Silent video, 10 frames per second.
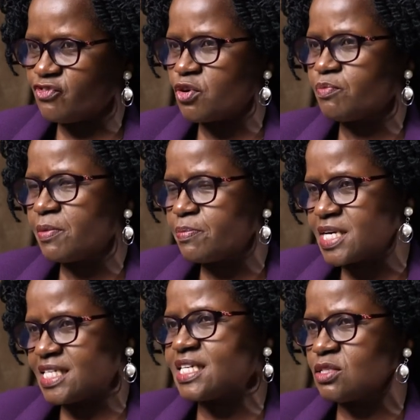from the
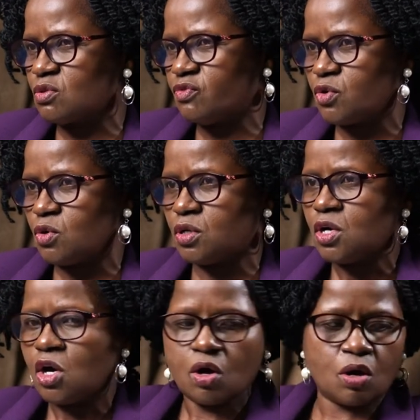presence of God,
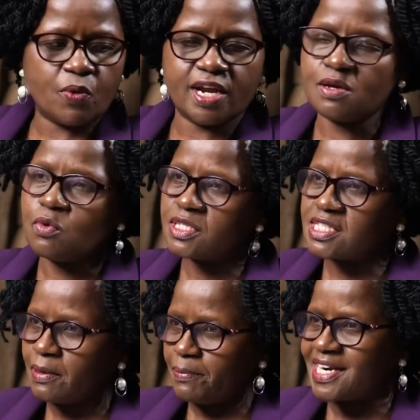or when he was
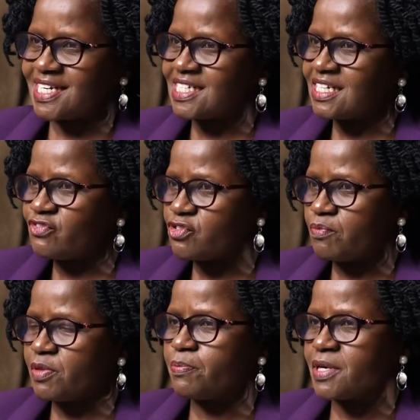separated
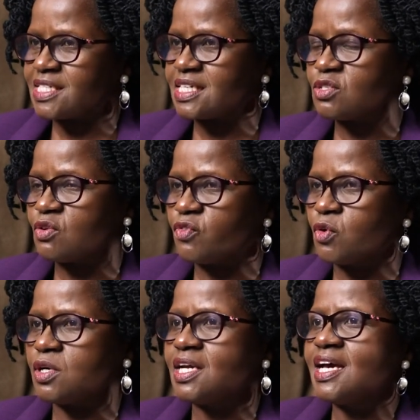from the presence of
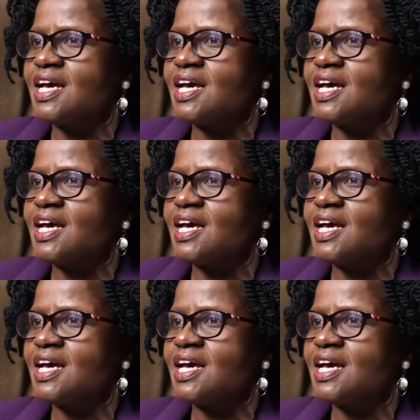God,